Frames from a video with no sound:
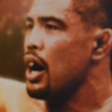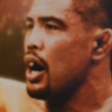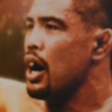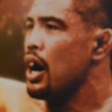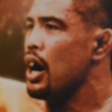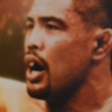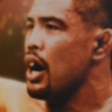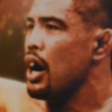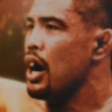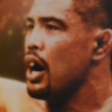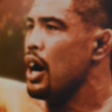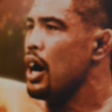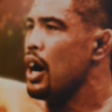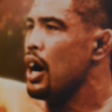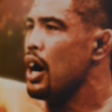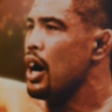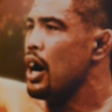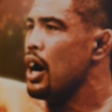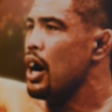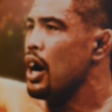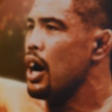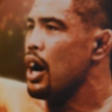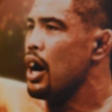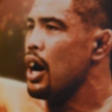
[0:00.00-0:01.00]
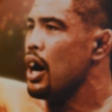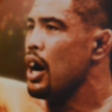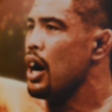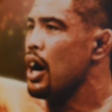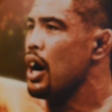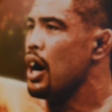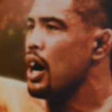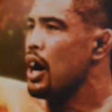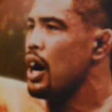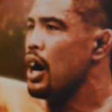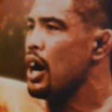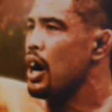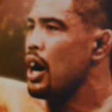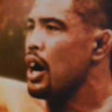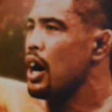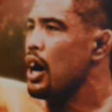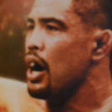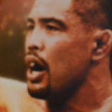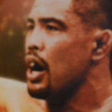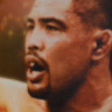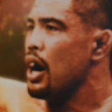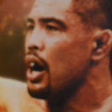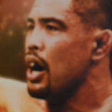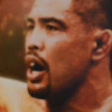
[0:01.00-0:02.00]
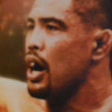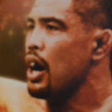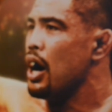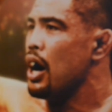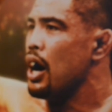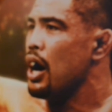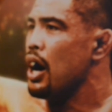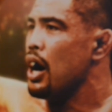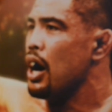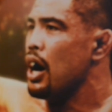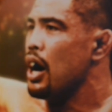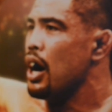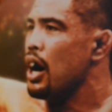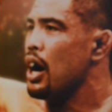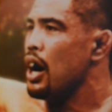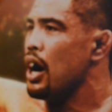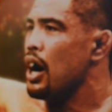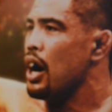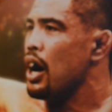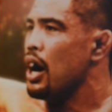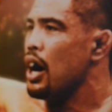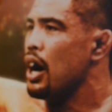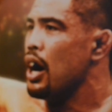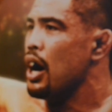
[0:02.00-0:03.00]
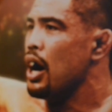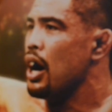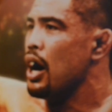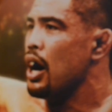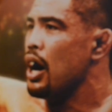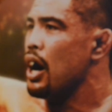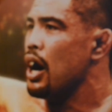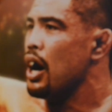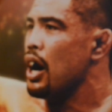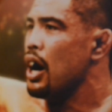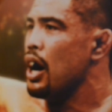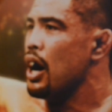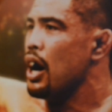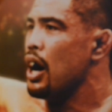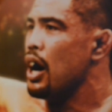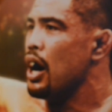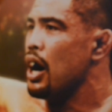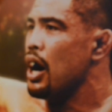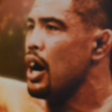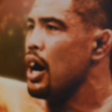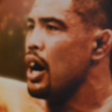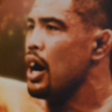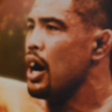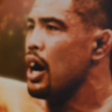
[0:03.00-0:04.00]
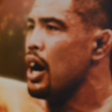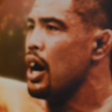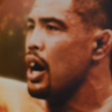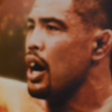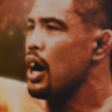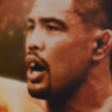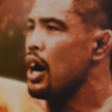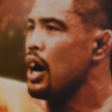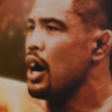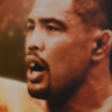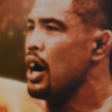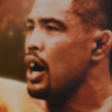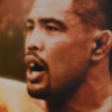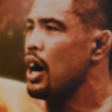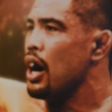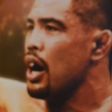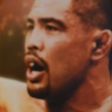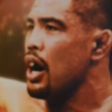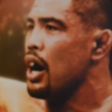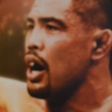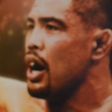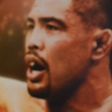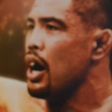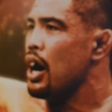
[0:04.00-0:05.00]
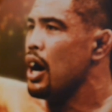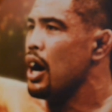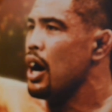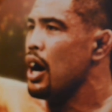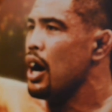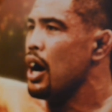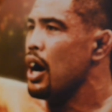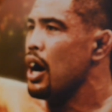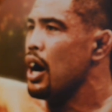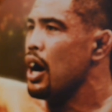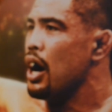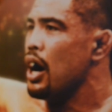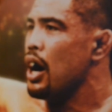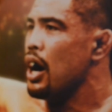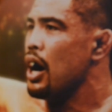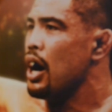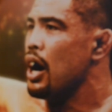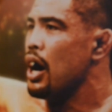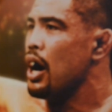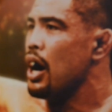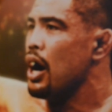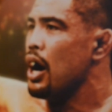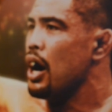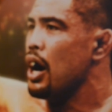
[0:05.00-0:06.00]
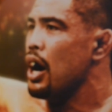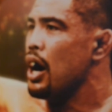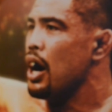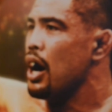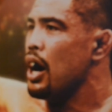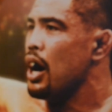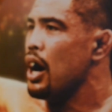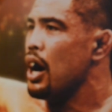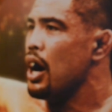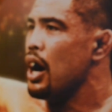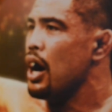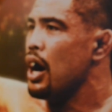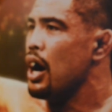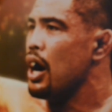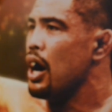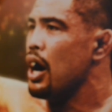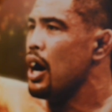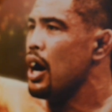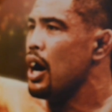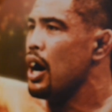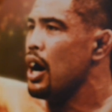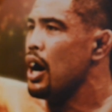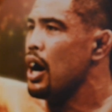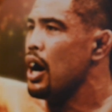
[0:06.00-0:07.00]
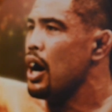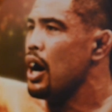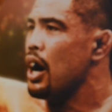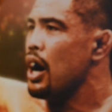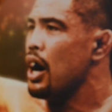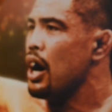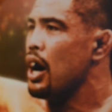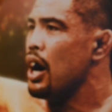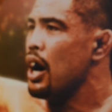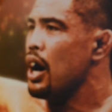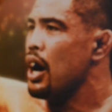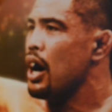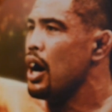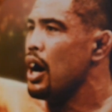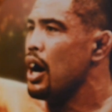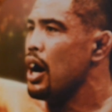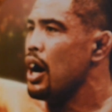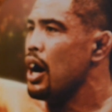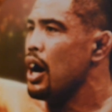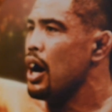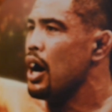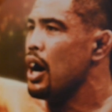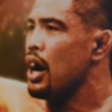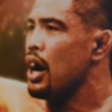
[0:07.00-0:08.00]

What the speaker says: (not speaking)